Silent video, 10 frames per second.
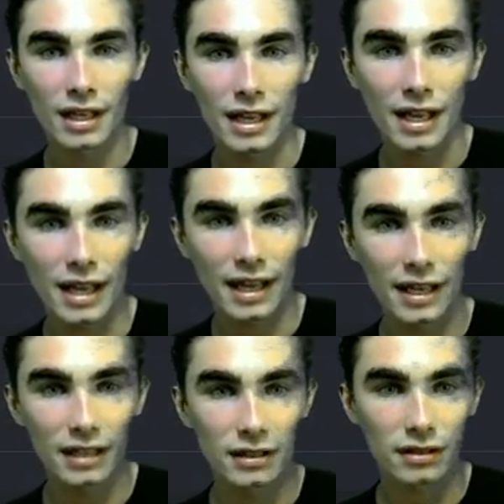
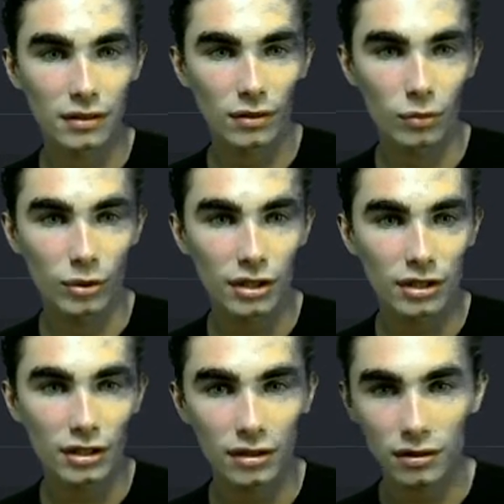And
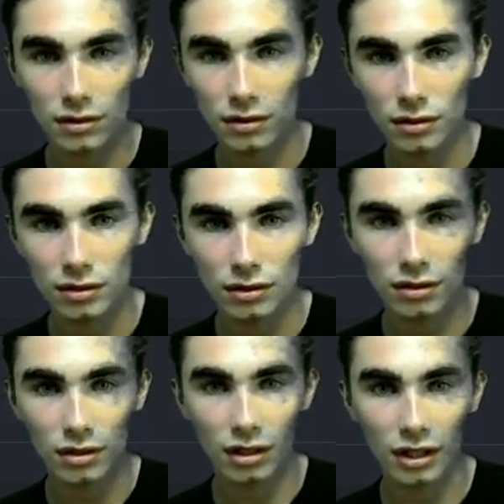we
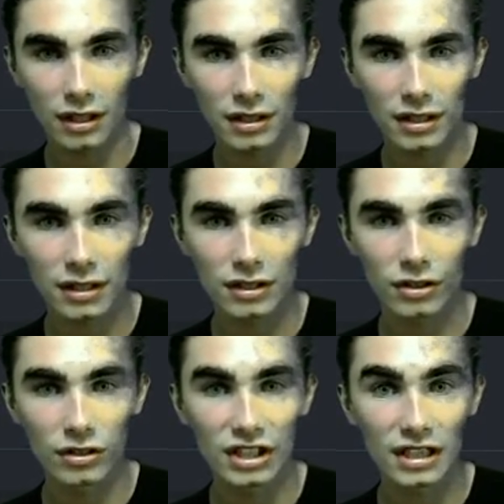are going to need to
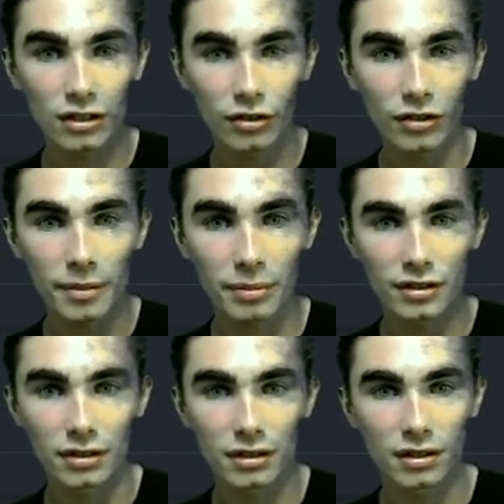decrypt
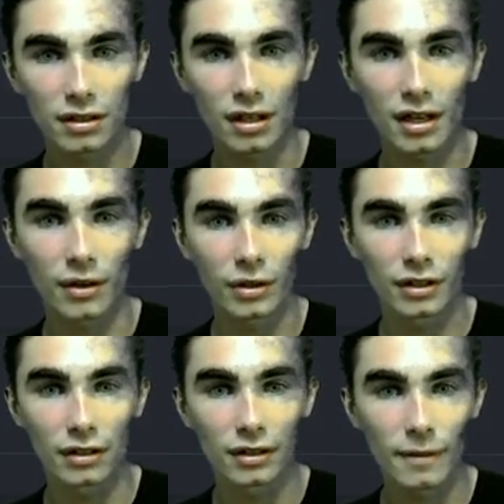
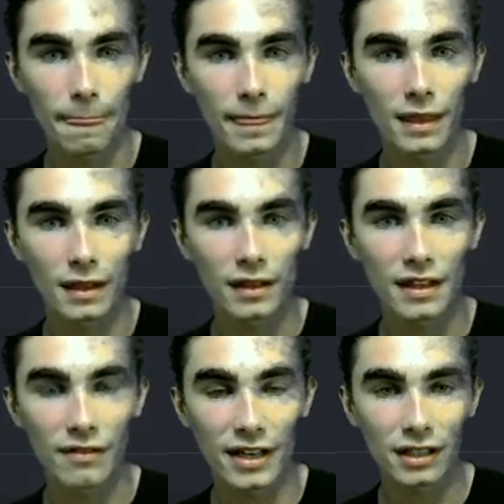the
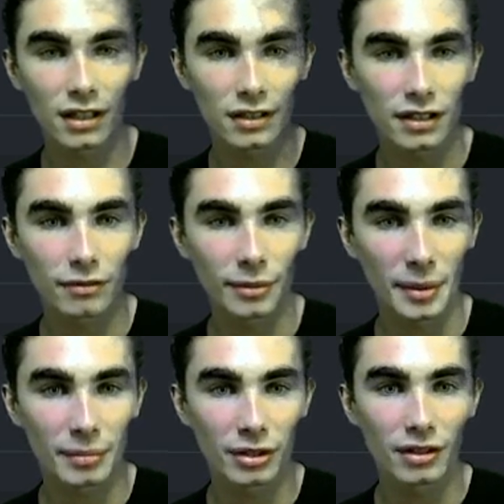event content.
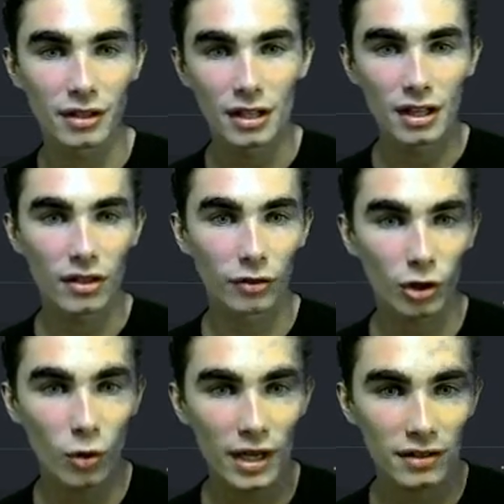Remember, the
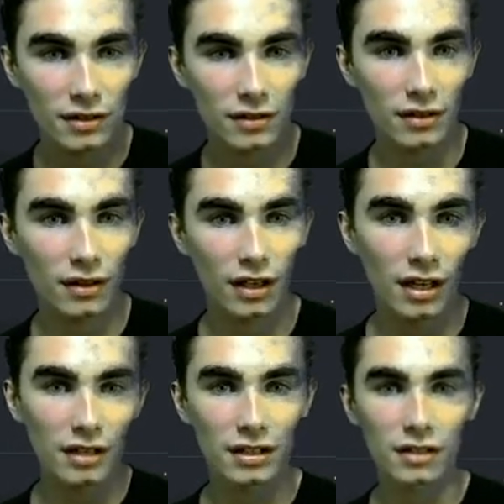requests, the
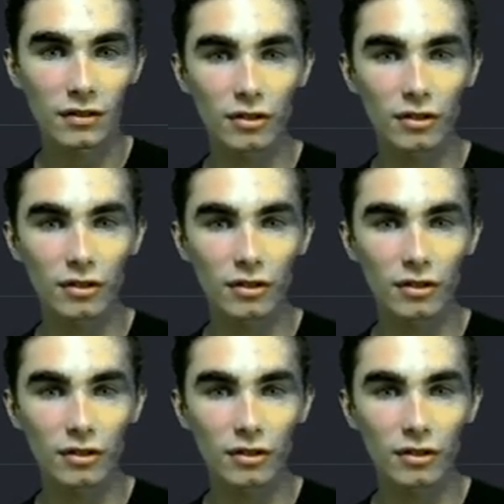content of those